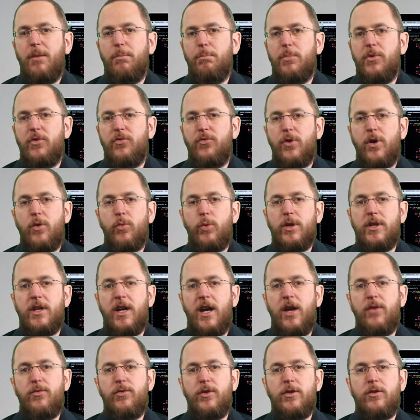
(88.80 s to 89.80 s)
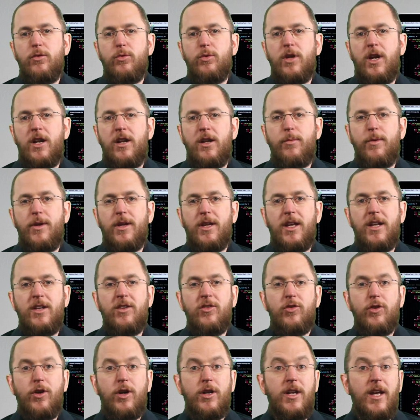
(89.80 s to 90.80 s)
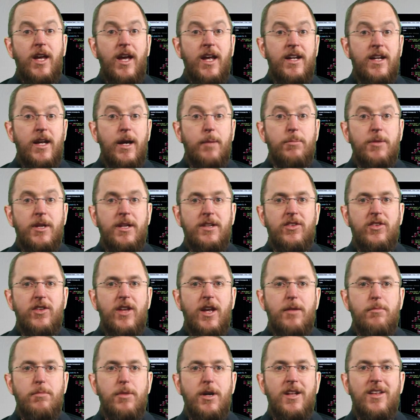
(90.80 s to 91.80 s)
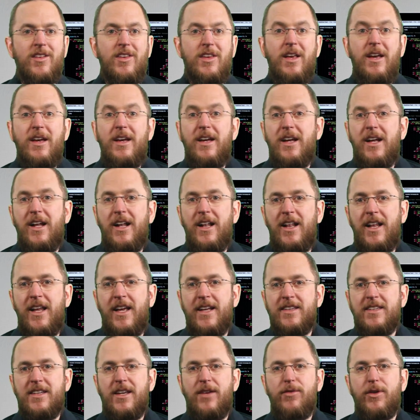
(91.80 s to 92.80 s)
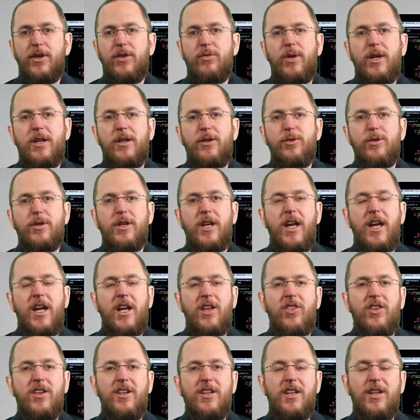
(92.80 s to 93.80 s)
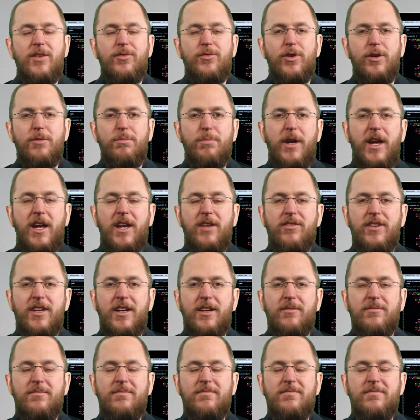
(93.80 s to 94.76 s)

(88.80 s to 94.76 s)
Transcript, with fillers: Before we dive into dynamic insert and update statements, let's have a quick look at the default behavior.